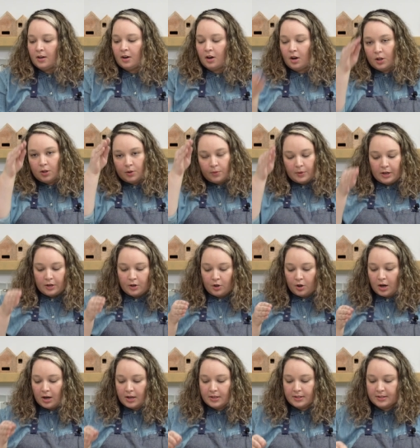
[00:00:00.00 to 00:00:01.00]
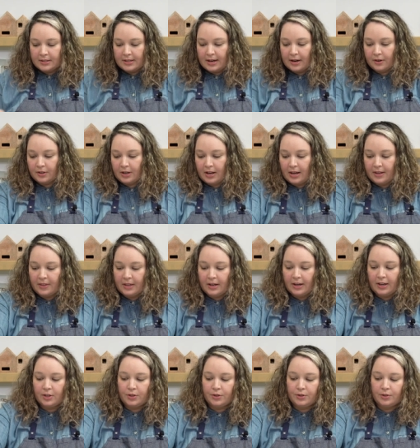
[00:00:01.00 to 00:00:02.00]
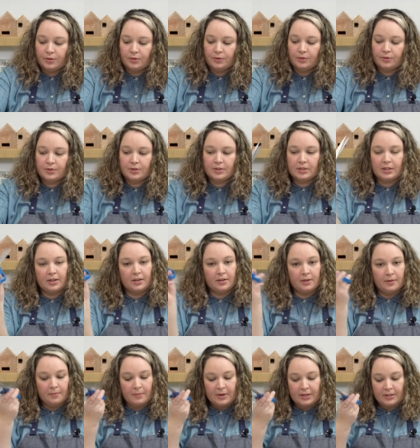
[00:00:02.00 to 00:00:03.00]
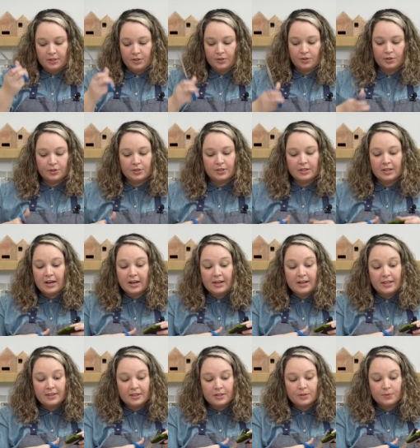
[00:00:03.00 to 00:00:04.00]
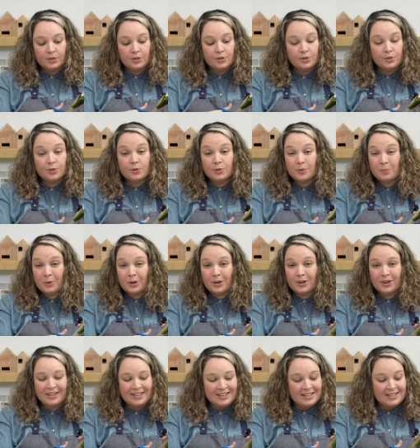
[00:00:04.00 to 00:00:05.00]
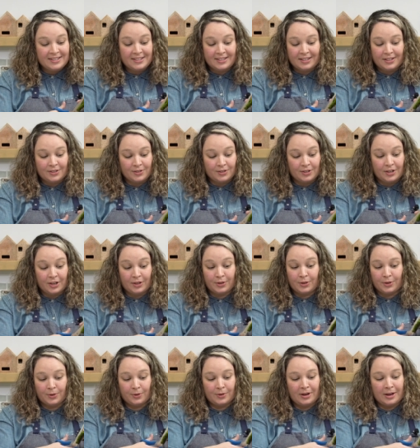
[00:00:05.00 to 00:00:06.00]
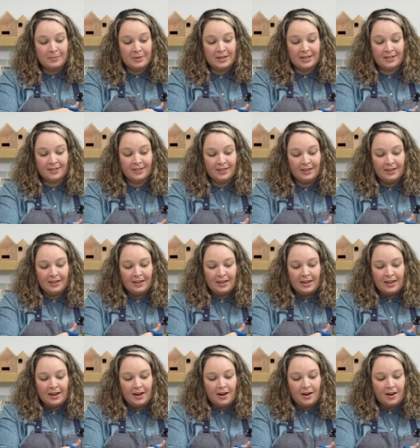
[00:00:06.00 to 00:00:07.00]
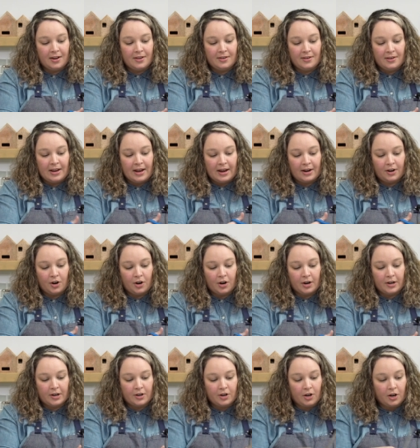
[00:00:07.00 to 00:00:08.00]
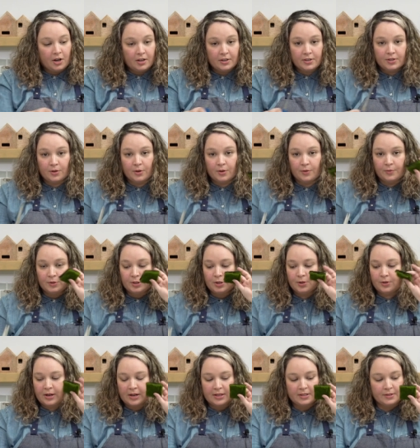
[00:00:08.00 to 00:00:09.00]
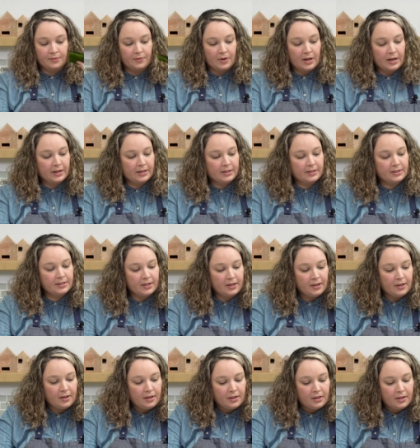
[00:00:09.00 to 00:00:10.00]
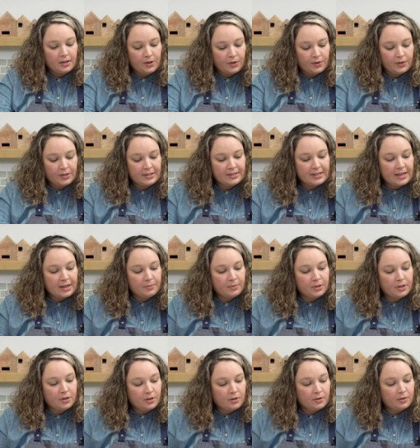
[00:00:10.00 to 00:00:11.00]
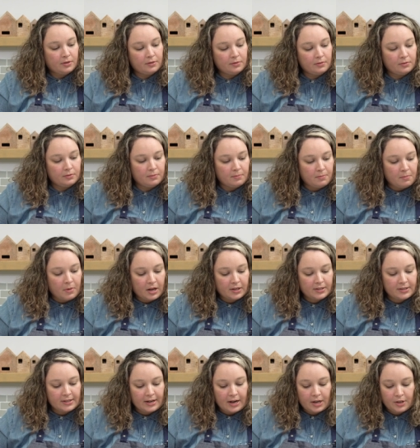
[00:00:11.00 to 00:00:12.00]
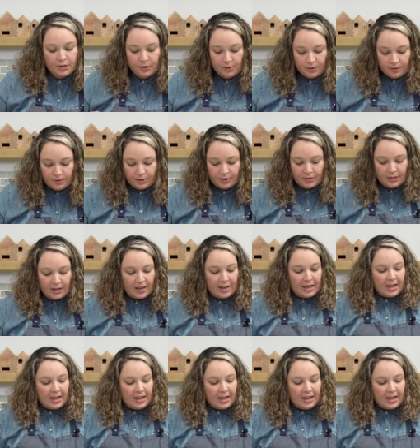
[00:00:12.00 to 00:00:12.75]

all the way across down. And then I used my scissors to cut it. This was super easy to cut through. I mean, uh, not hard at all. So hopefully you guys find, you know, the same little moss that I used.